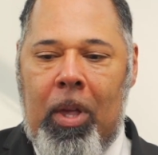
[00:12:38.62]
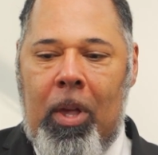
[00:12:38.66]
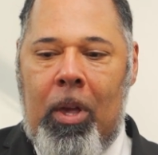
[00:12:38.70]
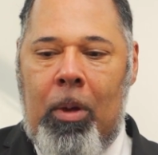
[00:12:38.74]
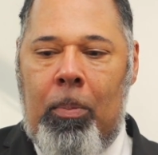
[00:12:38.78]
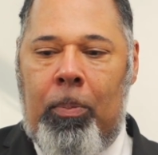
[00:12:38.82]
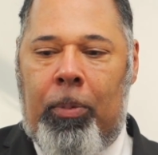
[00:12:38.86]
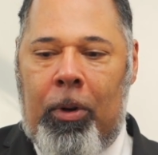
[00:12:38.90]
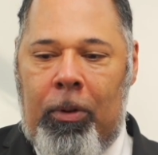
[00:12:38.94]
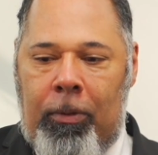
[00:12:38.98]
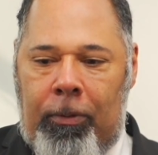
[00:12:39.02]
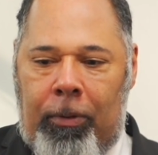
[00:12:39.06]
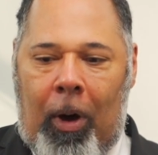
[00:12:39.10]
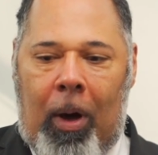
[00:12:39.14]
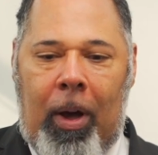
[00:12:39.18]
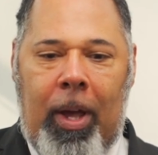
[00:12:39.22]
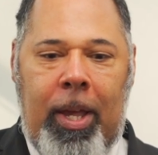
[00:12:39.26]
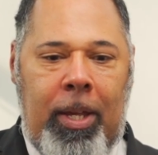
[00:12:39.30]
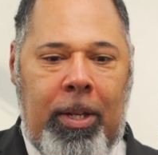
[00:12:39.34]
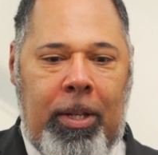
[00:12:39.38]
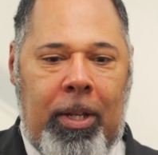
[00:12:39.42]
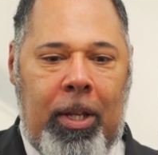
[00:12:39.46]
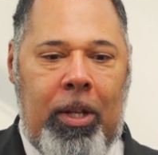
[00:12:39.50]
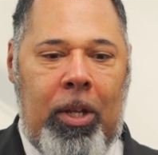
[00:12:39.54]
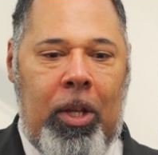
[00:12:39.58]

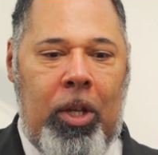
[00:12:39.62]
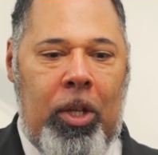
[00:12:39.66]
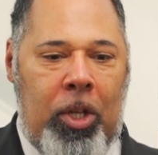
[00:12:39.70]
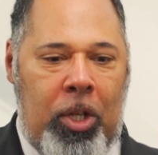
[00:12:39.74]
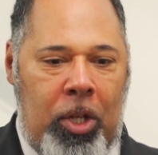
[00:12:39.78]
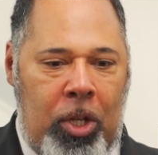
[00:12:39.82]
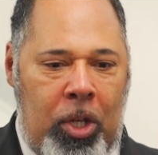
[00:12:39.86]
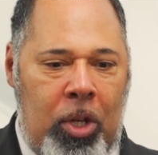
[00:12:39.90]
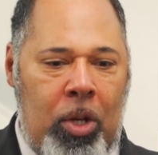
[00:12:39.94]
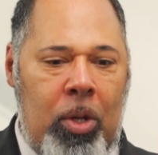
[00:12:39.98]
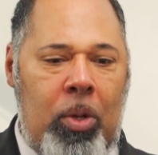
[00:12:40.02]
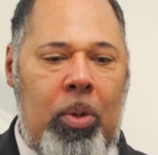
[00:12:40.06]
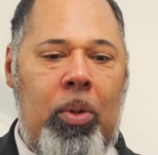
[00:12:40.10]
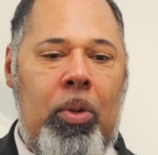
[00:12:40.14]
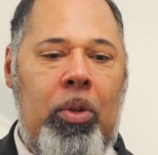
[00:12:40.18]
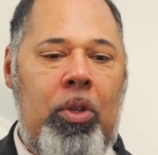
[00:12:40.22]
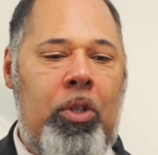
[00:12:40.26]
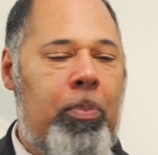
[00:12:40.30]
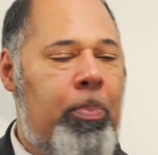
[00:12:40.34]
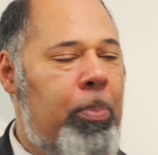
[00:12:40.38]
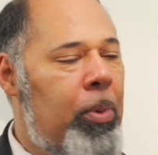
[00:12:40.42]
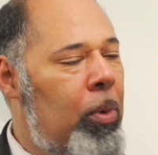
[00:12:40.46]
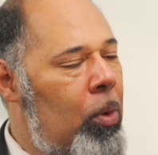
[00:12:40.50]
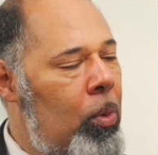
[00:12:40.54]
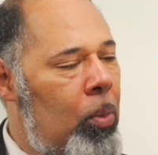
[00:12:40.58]
provided a
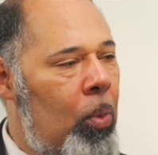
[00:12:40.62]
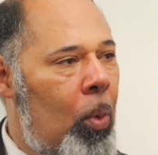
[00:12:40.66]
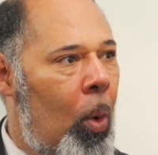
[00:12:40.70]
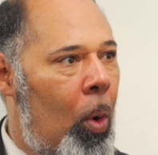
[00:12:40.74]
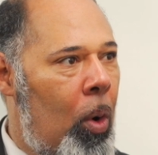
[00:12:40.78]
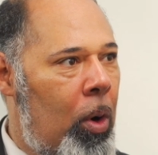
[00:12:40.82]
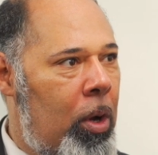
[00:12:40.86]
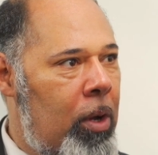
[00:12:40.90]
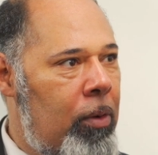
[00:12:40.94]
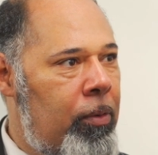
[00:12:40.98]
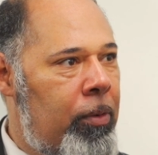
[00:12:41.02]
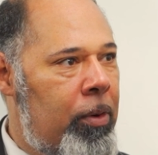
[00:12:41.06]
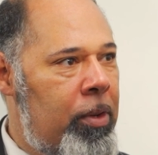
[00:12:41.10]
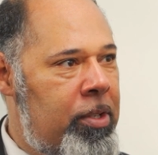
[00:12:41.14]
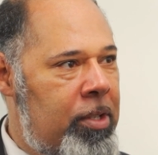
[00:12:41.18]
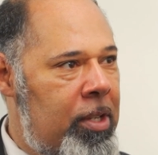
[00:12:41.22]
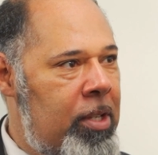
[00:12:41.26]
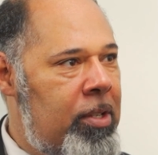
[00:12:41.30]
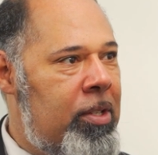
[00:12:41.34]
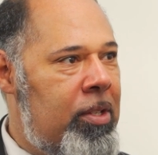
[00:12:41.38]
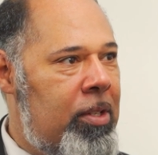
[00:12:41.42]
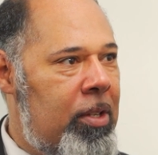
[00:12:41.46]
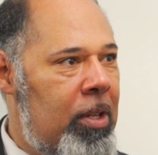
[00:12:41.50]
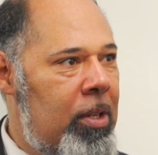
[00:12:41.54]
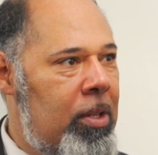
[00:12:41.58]
huge bulwark of
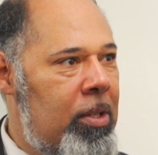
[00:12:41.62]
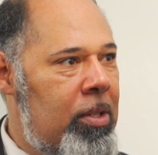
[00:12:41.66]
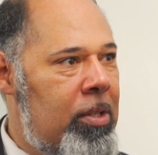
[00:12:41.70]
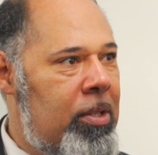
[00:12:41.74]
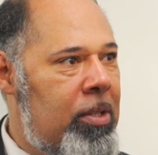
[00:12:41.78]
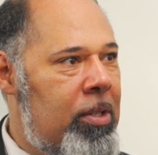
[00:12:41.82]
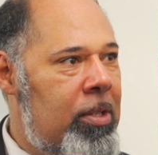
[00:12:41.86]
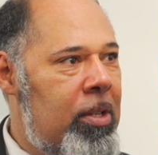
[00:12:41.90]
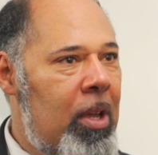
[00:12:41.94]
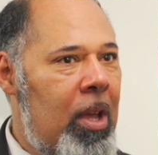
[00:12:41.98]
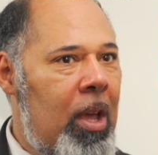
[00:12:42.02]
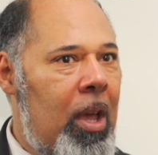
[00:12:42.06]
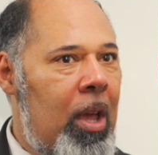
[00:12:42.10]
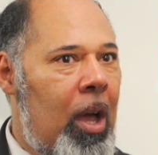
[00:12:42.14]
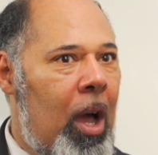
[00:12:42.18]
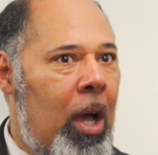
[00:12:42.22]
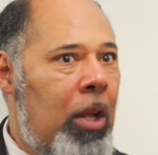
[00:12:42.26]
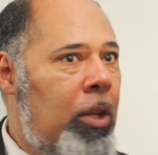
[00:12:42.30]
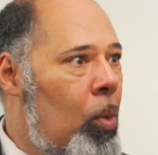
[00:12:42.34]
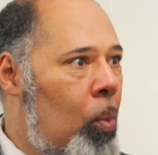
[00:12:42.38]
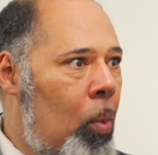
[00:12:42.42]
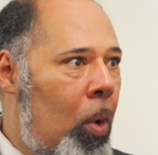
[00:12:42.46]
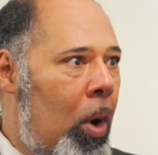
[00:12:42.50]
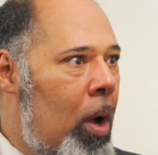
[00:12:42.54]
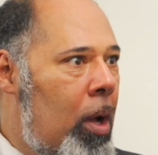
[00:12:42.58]
resistance, and the
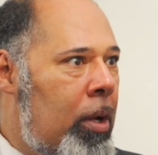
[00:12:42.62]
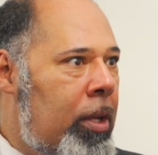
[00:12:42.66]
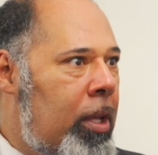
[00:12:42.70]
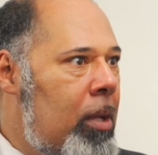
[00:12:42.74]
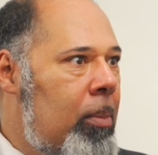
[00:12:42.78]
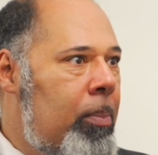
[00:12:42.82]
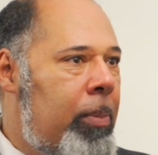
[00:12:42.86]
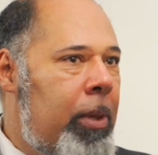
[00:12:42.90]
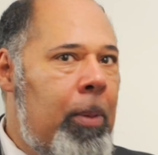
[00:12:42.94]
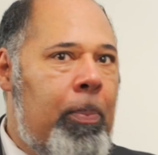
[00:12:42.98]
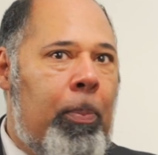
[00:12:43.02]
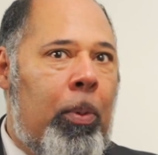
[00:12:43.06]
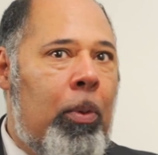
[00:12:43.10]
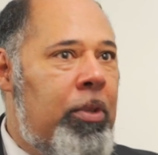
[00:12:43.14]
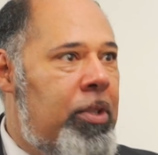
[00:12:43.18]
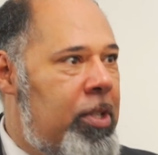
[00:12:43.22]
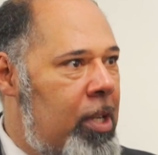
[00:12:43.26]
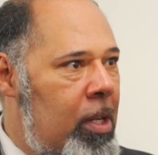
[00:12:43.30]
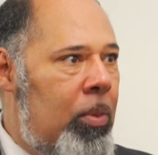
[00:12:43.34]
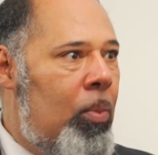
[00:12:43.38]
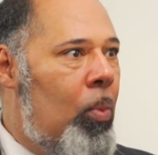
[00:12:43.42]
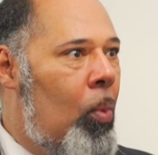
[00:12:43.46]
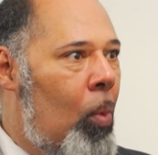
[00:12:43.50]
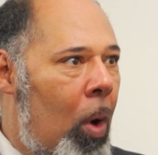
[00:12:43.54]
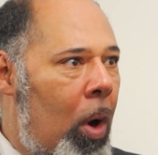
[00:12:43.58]
working people
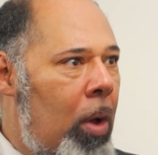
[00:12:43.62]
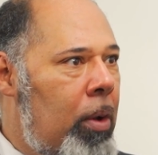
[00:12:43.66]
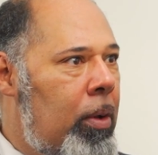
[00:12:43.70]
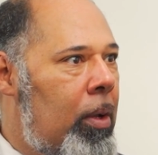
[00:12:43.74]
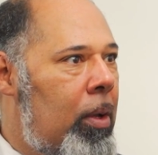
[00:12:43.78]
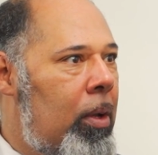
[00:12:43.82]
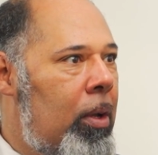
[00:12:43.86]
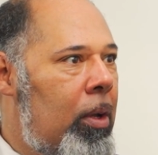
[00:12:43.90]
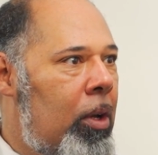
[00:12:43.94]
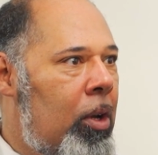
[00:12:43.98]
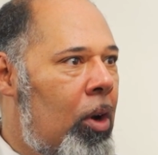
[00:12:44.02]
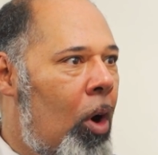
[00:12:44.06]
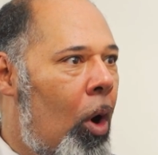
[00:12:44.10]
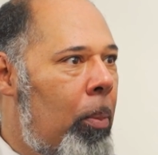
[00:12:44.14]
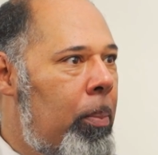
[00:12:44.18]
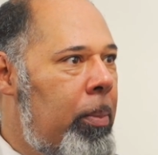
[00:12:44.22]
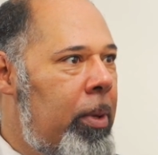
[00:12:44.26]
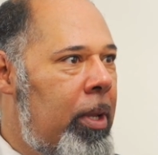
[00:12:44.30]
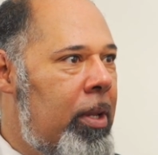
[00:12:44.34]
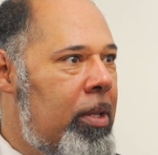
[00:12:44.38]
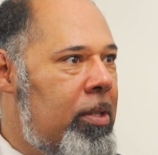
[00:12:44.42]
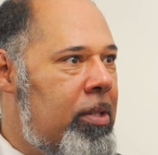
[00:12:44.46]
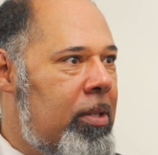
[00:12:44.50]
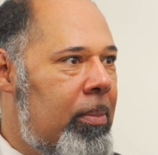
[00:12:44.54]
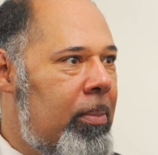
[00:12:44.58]
didn't want
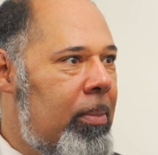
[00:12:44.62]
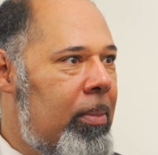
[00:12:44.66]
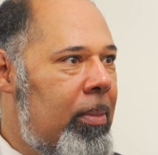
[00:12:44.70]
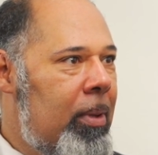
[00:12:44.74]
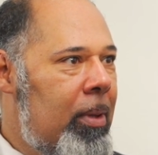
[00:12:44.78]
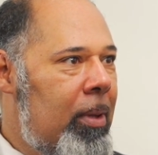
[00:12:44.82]
communism